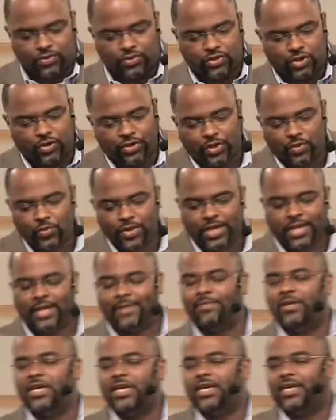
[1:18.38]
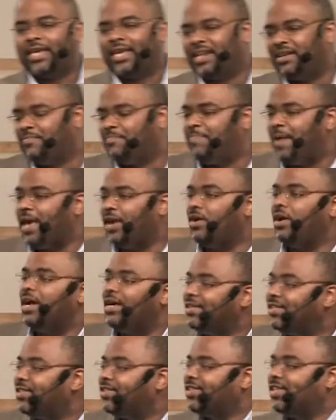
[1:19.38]
so that we can get a better
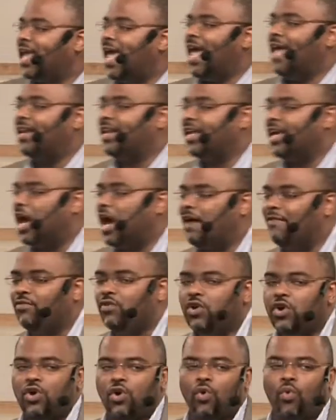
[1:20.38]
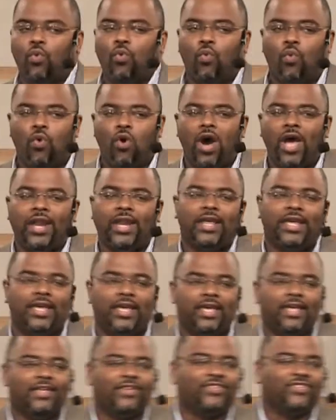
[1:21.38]
understanding of what
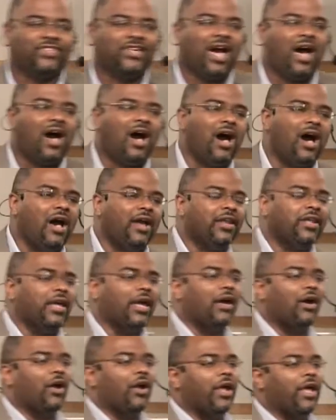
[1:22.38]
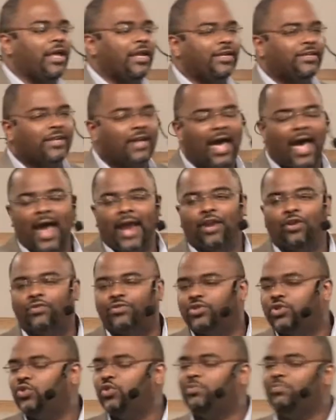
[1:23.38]
is God
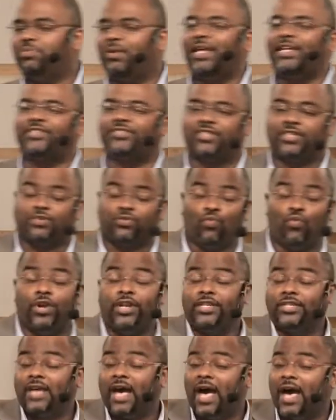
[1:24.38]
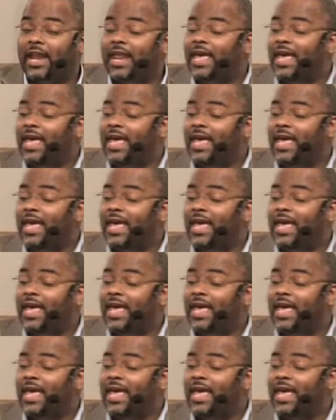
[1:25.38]
entitled to and bless us, what is God